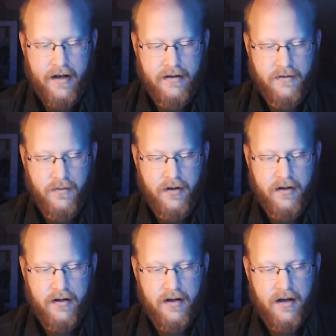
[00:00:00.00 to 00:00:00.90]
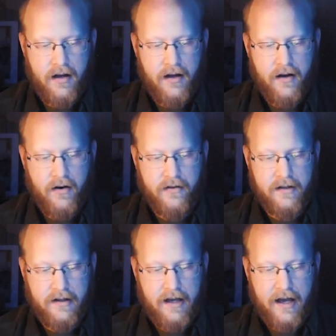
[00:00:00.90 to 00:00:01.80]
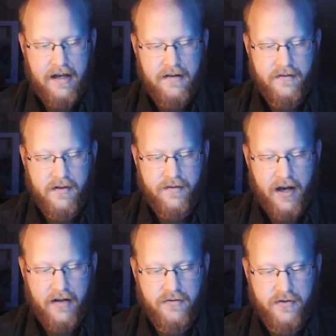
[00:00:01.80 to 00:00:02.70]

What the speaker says: The next one are the Caves of